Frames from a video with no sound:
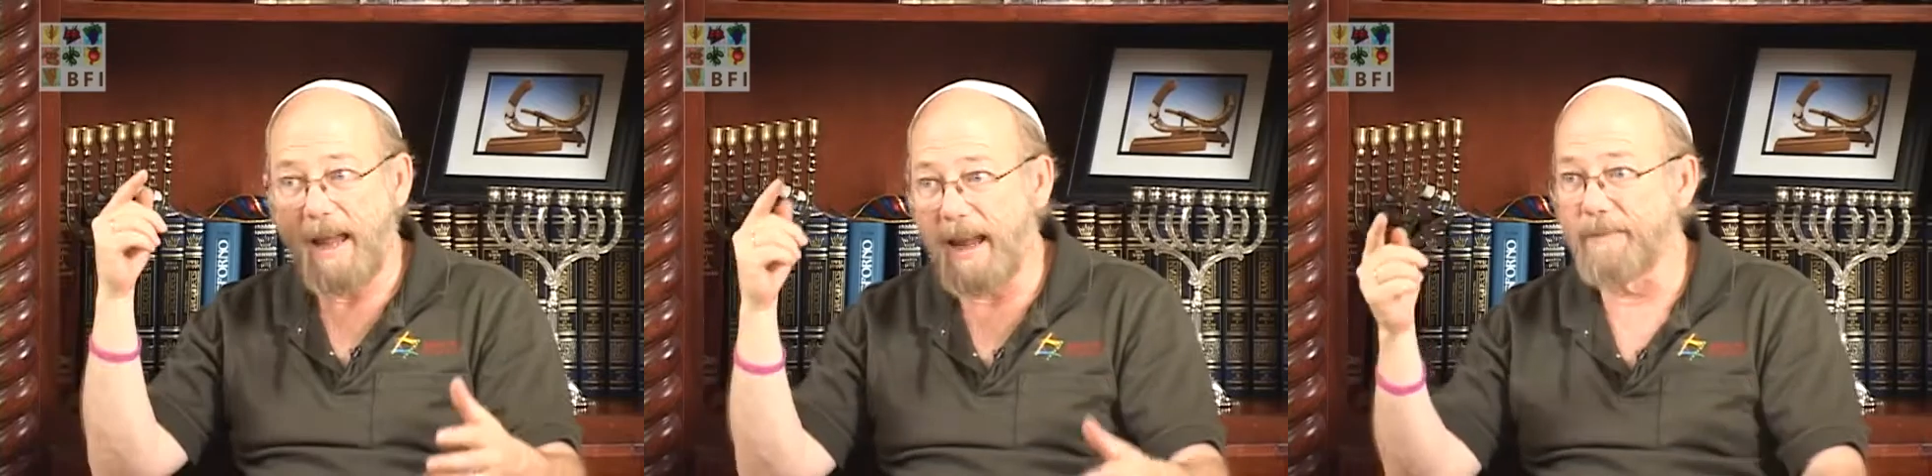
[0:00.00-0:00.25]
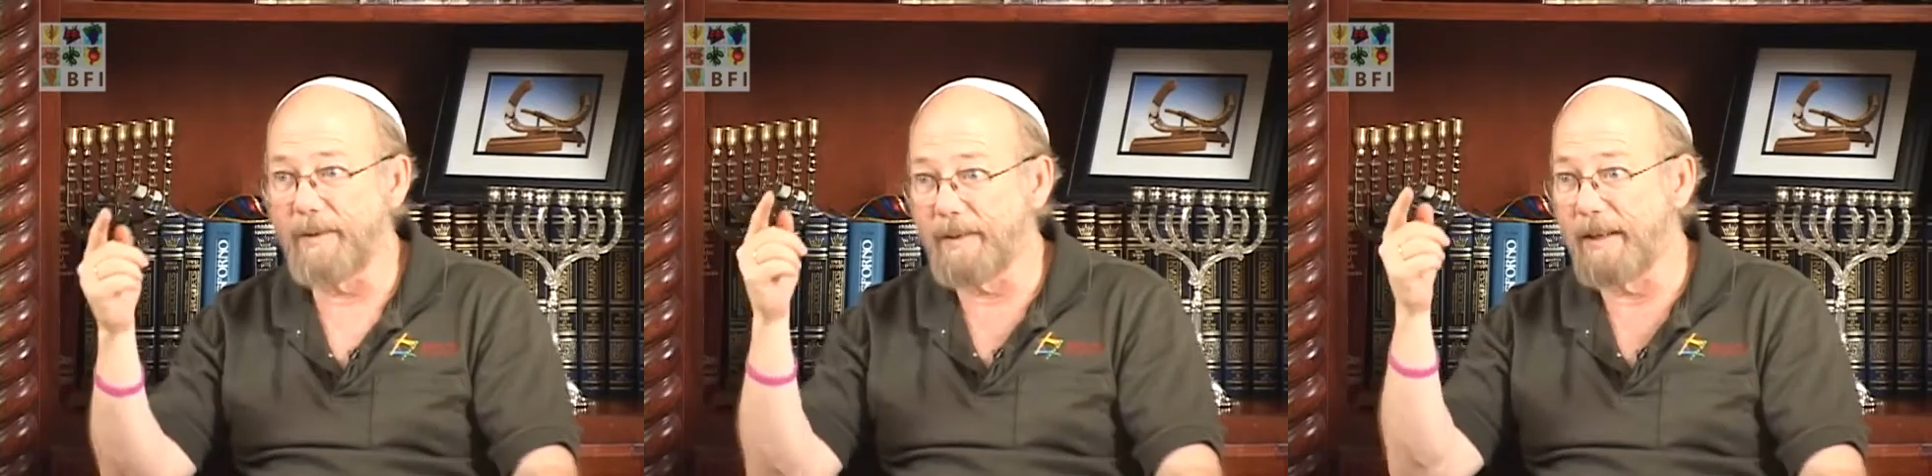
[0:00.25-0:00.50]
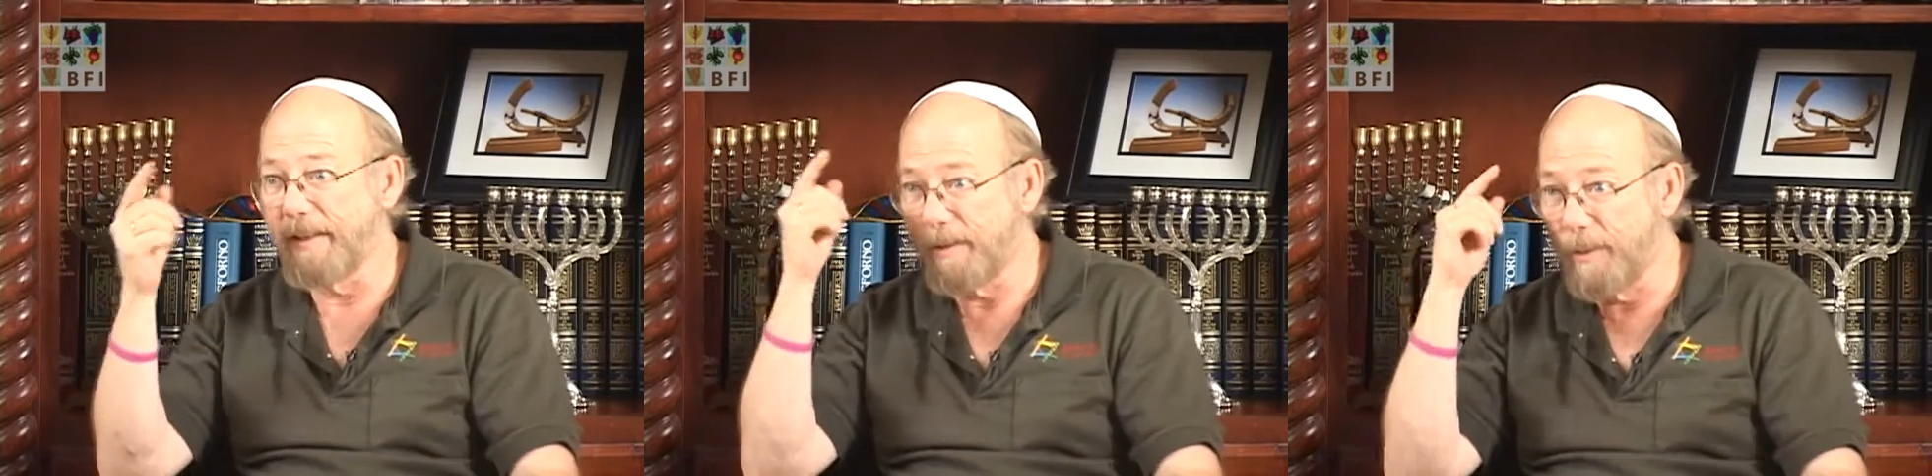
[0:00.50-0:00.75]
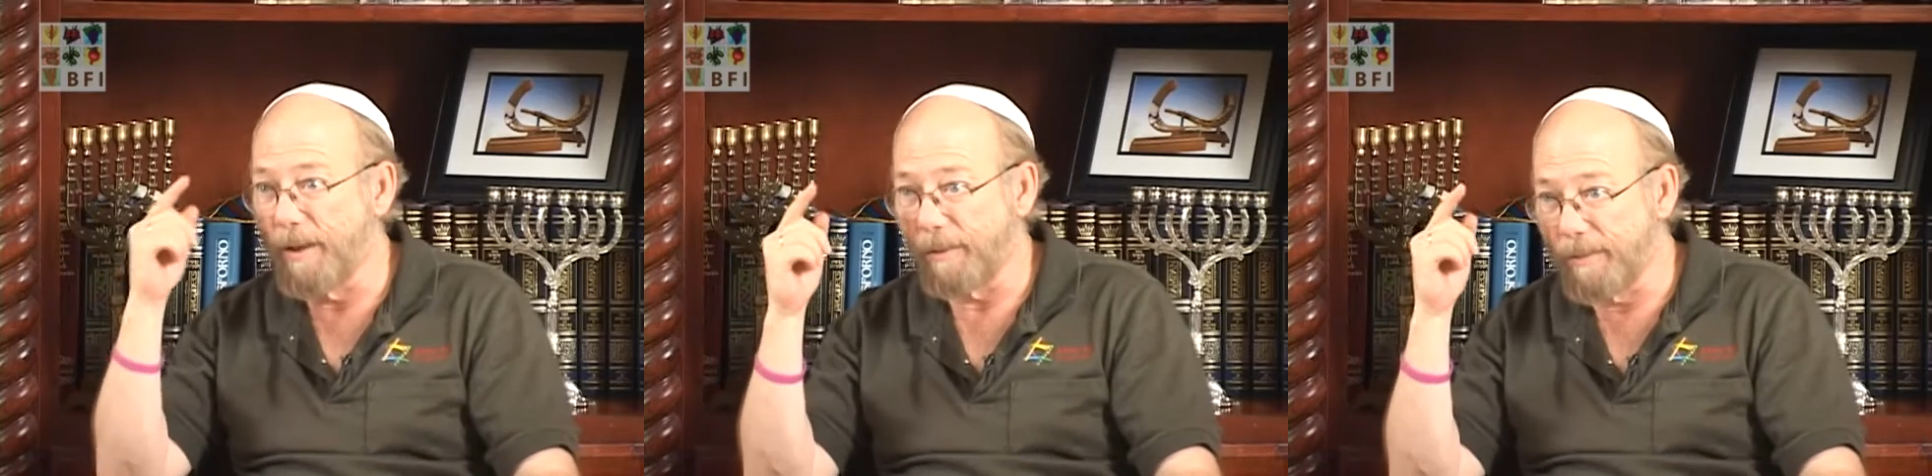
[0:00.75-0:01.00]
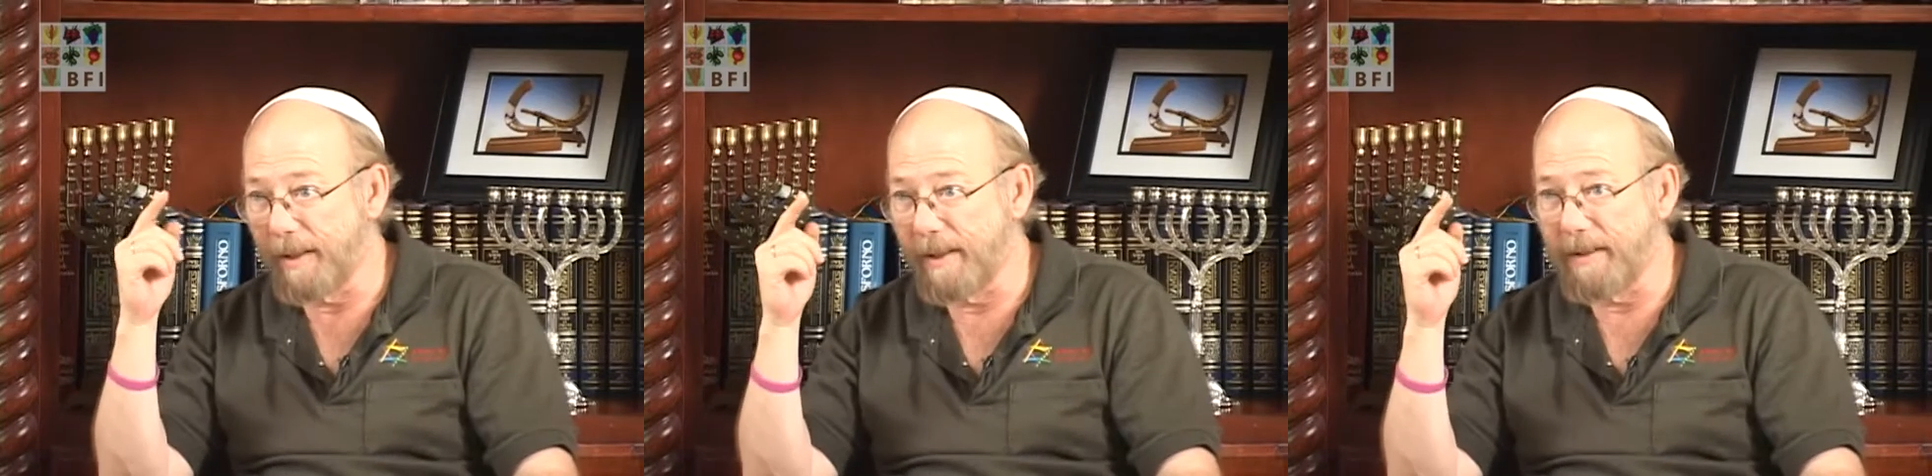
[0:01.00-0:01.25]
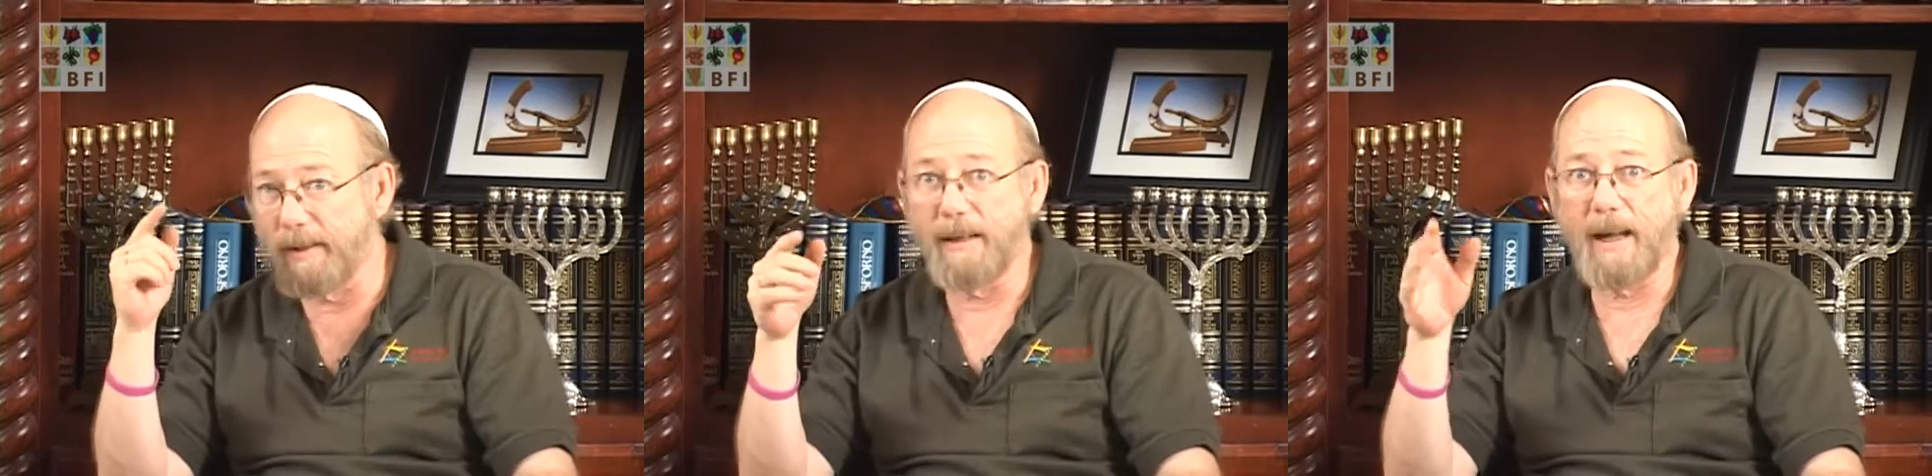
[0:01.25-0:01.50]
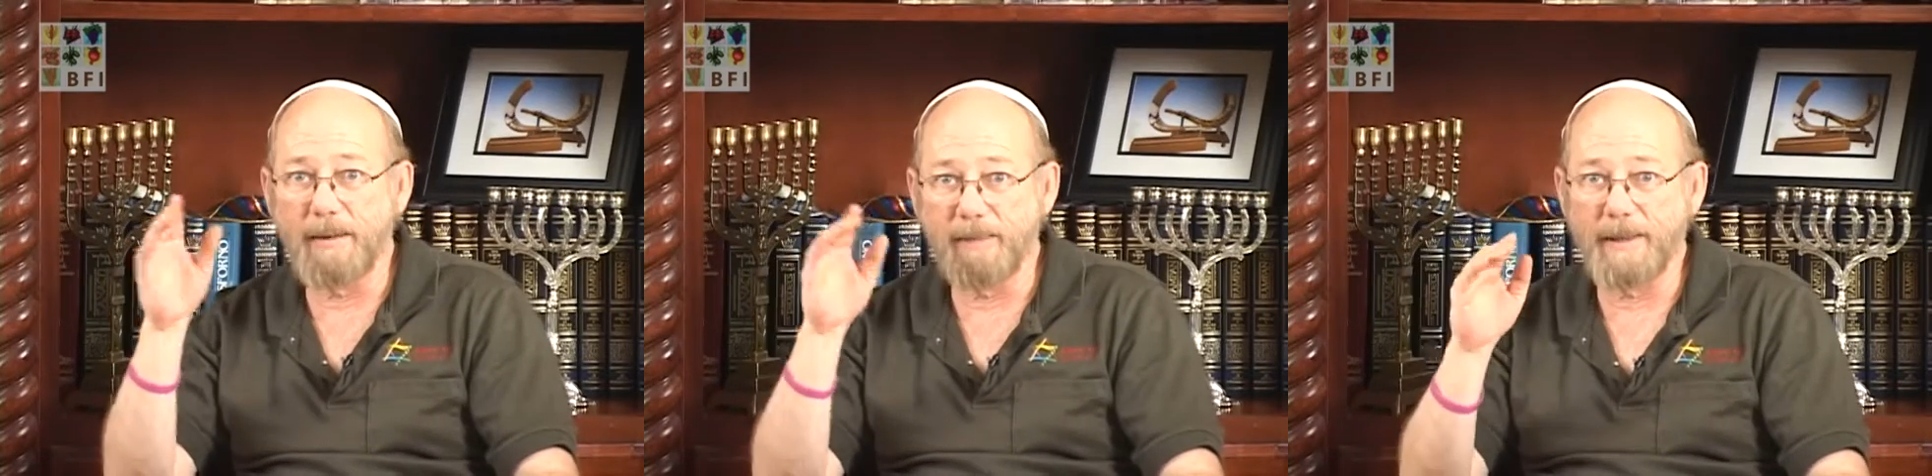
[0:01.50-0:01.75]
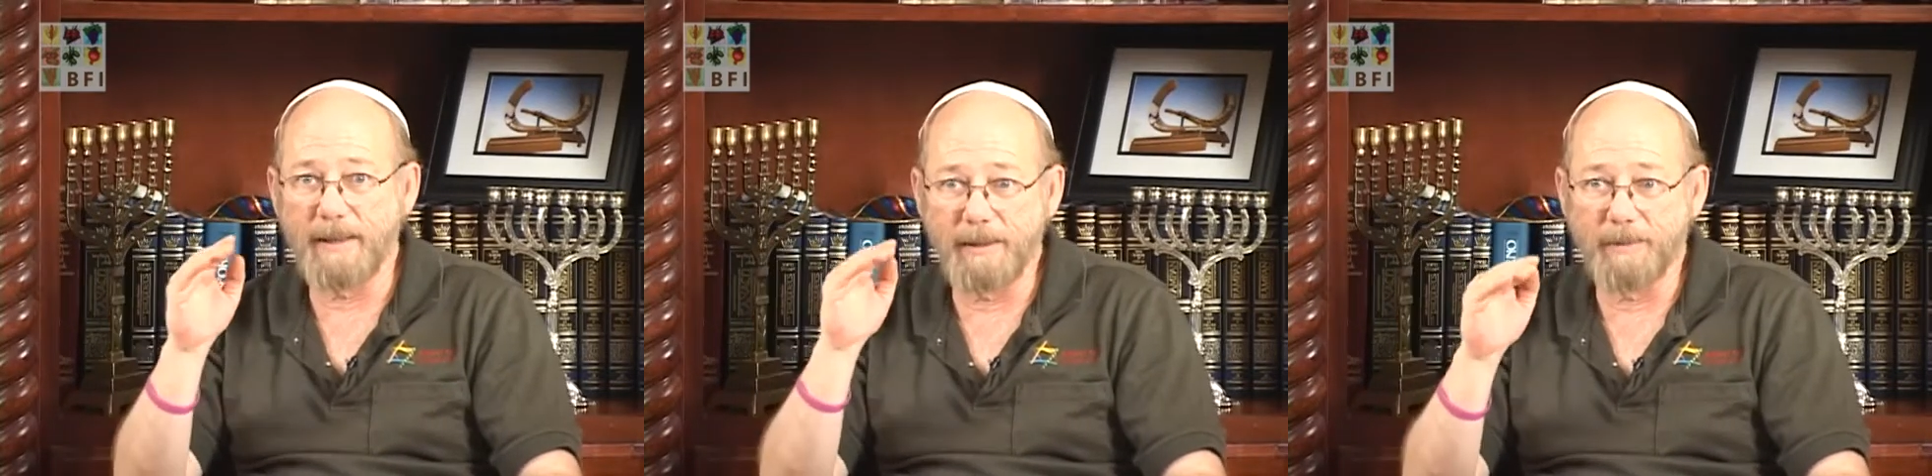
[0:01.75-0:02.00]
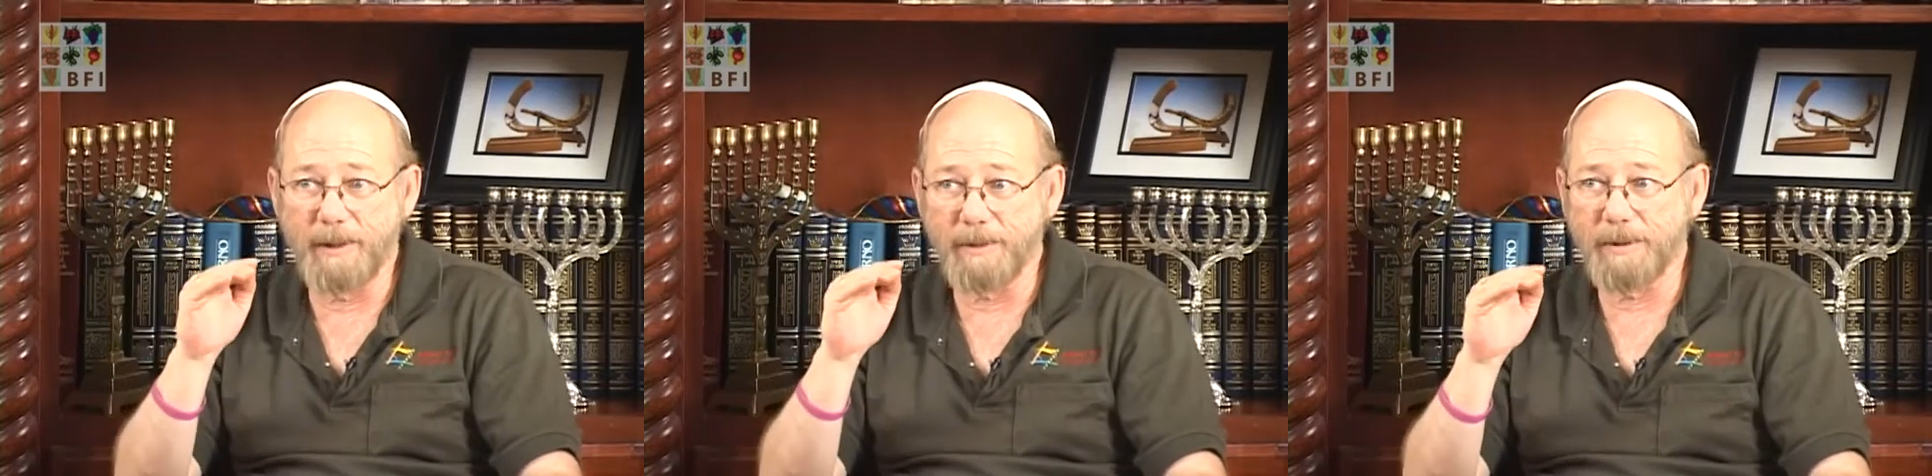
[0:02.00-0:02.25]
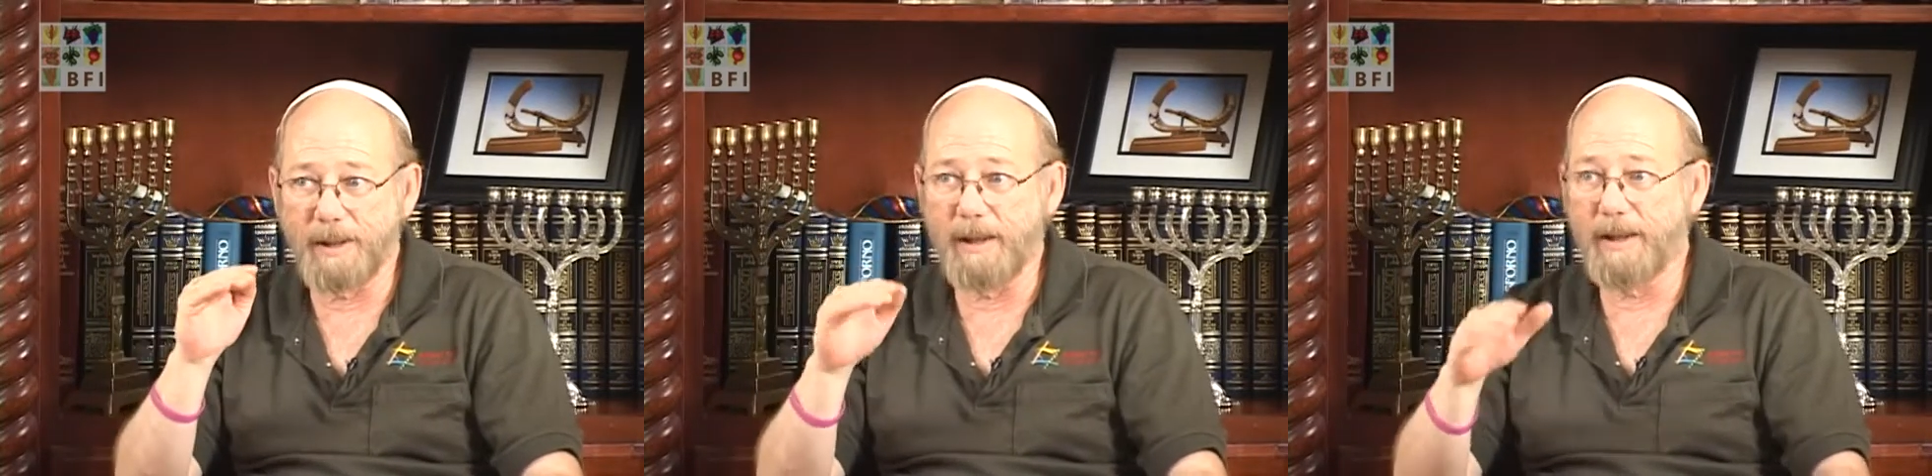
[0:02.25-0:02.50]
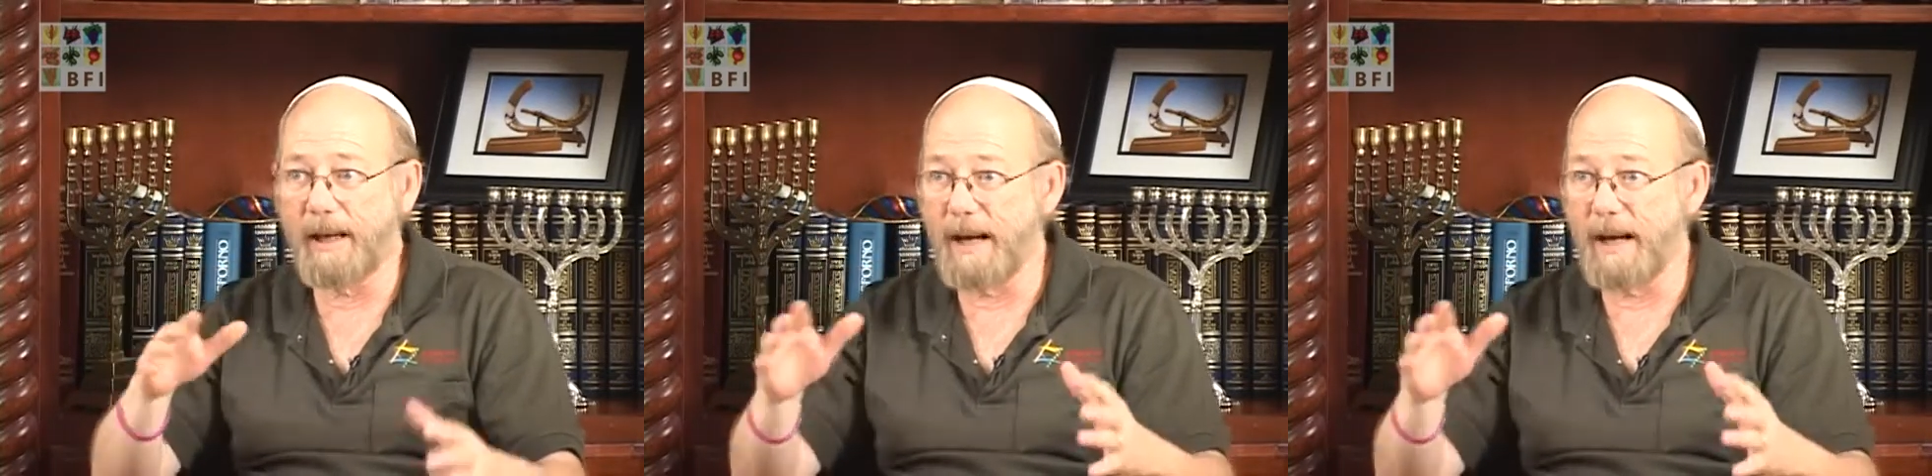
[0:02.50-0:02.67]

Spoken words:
everything that we are thinking, everything that we are saying,